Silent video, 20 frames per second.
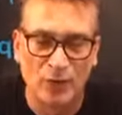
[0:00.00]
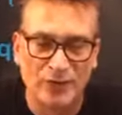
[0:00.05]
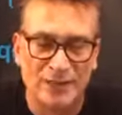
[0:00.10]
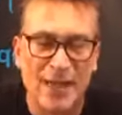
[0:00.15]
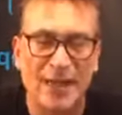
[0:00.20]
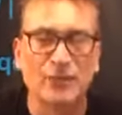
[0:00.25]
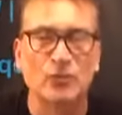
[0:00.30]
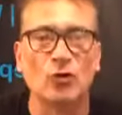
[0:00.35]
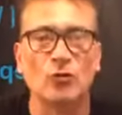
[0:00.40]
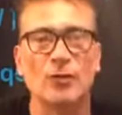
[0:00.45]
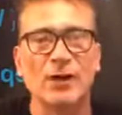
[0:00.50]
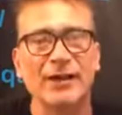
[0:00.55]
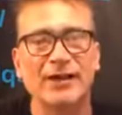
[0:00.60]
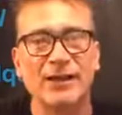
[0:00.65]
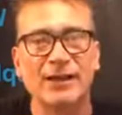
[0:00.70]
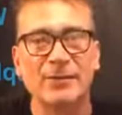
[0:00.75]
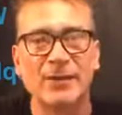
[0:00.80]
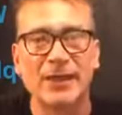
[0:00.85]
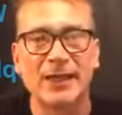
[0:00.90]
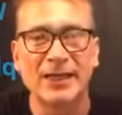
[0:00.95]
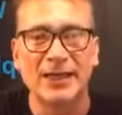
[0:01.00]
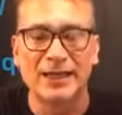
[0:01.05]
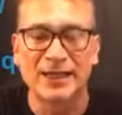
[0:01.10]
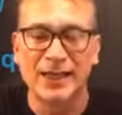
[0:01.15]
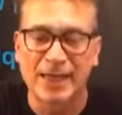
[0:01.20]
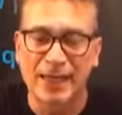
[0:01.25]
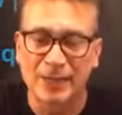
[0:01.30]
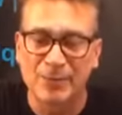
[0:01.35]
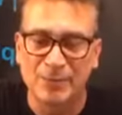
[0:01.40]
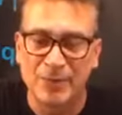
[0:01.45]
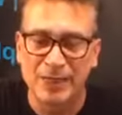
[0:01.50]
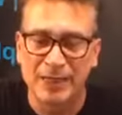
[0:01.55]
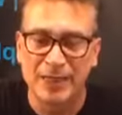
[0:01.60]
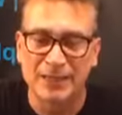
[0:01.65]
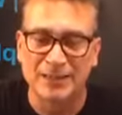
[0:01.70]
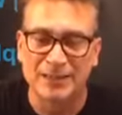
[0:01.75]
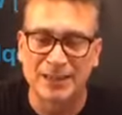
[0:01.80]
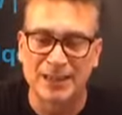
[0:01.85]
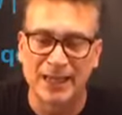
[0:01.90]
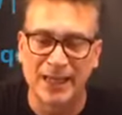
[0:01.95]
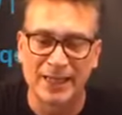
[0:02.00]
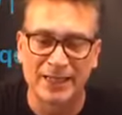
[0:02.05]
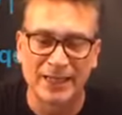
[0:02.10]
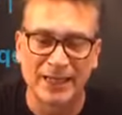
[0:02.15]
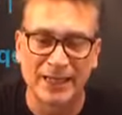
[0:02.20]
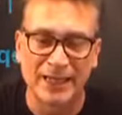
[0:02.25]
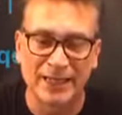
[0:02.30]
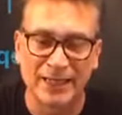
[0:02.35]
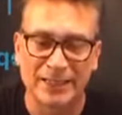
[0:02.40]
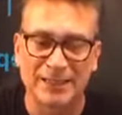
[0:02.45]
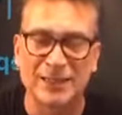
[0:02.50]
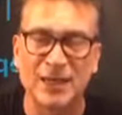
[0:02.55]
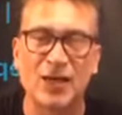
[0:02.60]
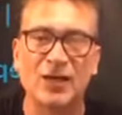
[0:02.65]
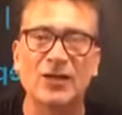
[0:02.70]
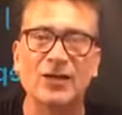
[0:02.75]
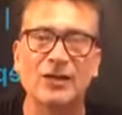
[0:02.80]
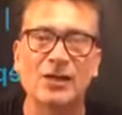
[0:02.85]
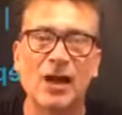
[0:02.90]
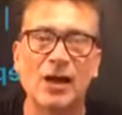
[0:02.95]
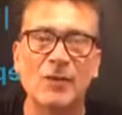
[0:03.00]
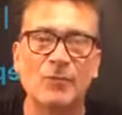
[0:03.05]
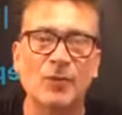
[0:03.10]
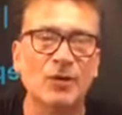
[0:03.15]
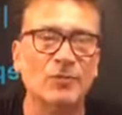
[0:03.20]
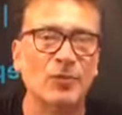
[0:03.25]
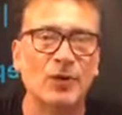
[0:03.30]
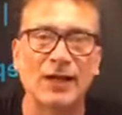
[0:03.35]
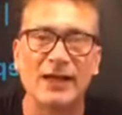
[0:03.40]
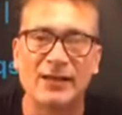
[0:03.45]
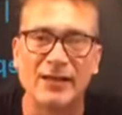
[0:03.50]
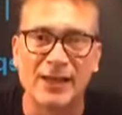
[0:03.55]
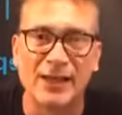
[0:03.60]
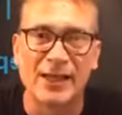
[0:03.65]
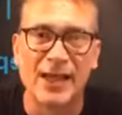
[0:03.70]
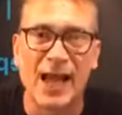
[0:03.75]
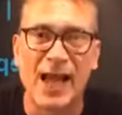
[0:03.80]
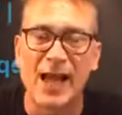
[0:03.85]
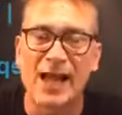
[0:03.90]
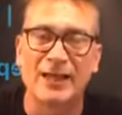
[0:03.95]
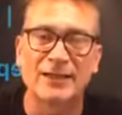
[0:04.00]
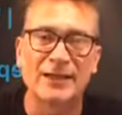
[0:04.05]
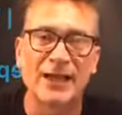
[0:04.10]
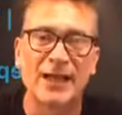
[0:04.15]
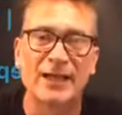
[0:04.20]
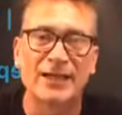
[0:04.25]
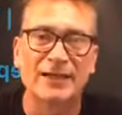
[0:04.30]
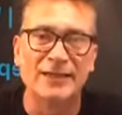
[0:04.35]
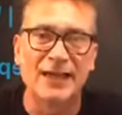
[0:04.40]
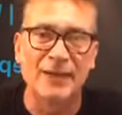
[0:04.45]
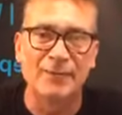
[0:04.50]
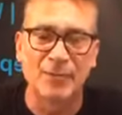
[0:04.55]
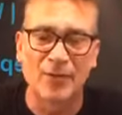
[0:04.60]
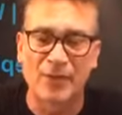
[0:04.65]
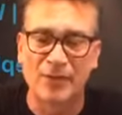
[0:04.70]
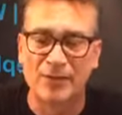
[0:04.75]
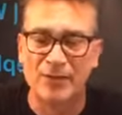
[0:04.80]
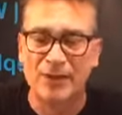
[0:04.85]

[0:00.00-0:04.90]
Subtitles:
does natural breathing mean? It means that it is unencumbered breathing at any depth.